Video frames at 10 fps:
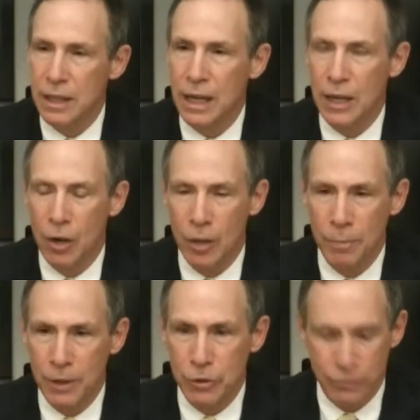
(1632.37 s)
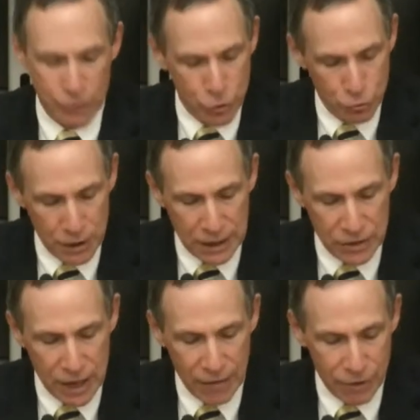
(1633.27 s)
in our budget for trees
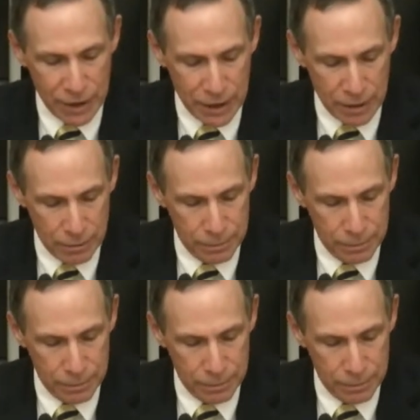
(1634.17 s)
every year.